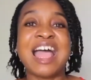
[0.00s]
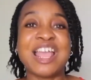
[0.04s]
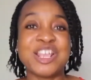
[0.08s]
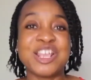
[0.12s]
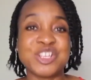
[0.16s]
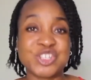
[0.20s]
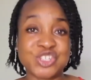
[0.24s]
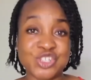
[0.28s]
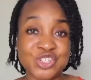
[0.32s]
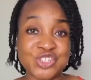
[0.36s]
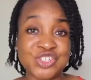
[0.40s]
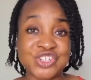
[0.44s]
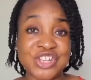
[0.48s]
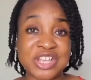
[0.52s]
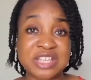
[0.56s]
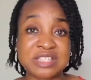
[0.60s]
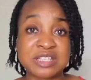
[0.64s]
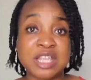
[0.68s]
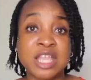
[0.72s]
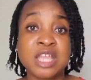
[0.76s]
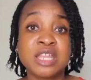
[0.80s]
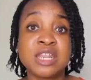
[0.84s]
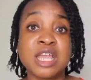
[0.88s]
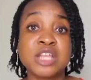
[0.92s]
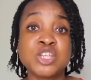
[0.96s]
I
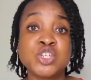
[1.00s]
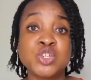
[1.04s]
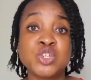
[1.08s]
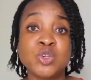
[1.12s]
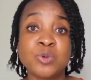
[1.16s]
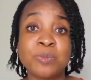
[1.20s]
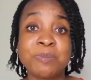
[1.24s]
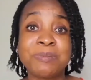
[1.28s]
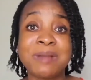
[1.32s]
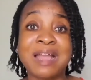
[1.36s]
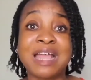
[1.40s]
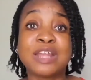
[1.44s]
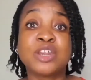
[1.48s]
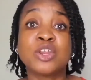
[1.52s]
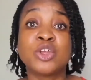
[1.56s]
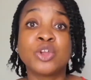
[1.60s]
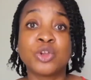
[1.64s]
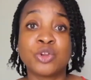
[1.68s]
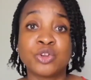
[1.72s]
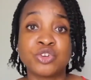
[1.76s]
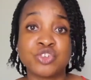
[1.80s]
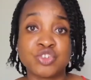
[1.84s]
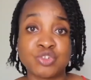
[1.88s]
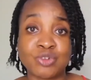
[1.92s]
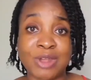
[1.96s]
suggest that you pat
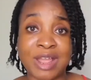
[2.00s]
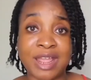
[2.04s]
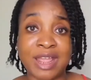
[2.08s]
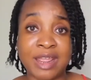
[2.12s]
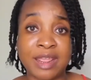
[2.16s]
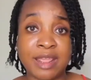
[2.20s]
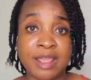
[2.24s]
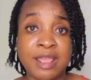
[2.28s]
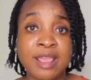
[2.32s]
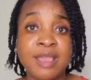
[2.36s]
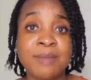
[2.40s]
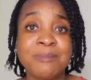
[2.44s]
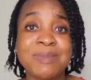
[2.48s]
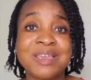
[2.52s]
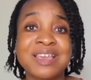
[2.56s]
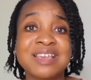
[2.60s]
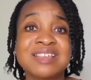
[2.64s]
her dry,